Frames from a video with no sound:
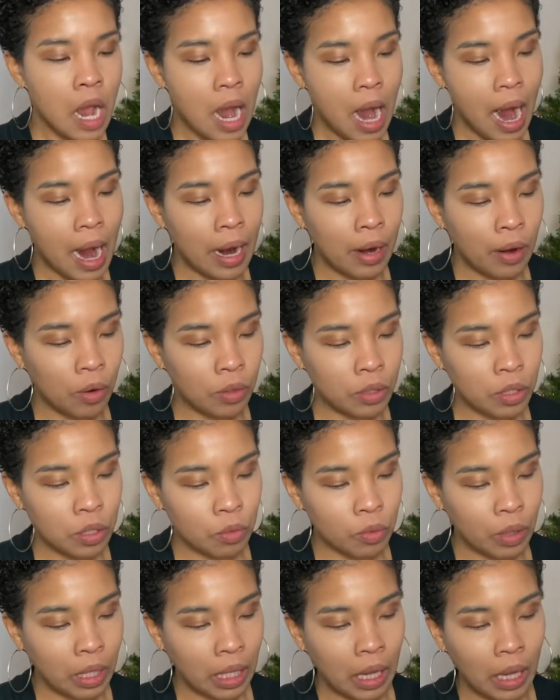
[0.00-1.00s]
I also
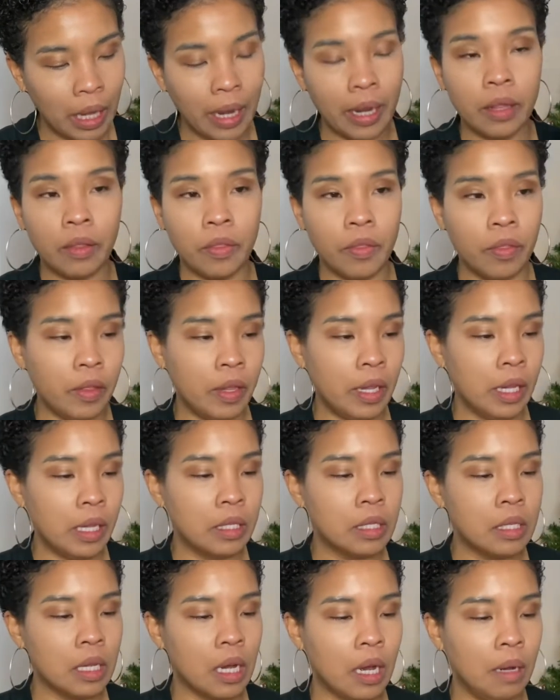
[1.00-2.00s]
really liked
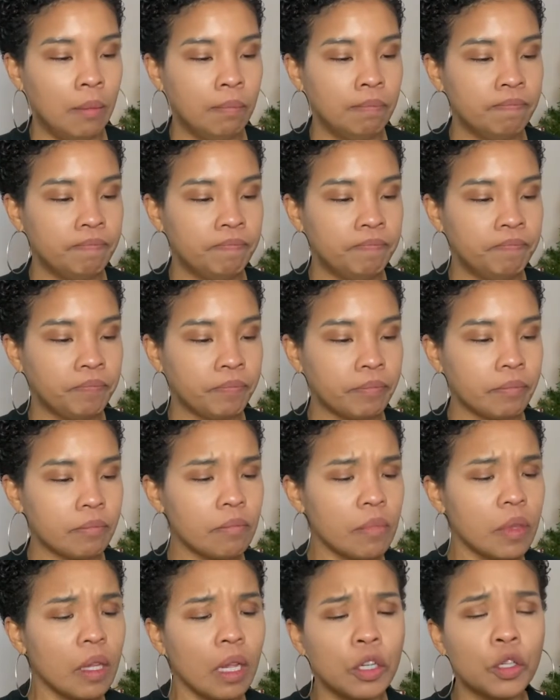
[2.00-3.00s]
these
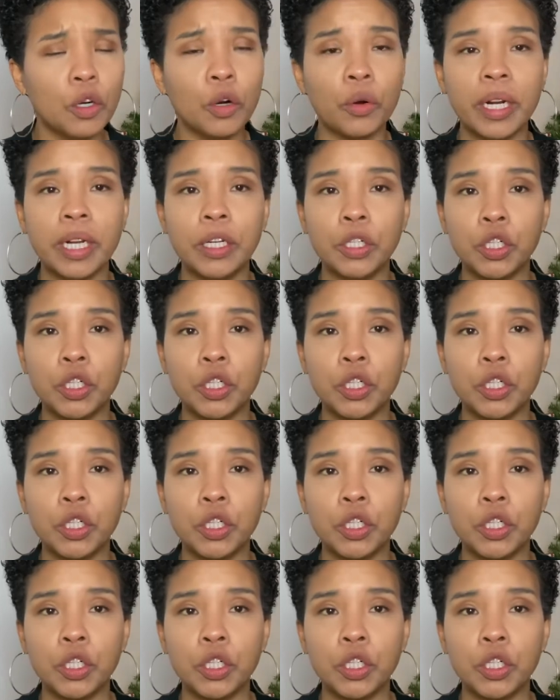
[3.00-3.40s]
green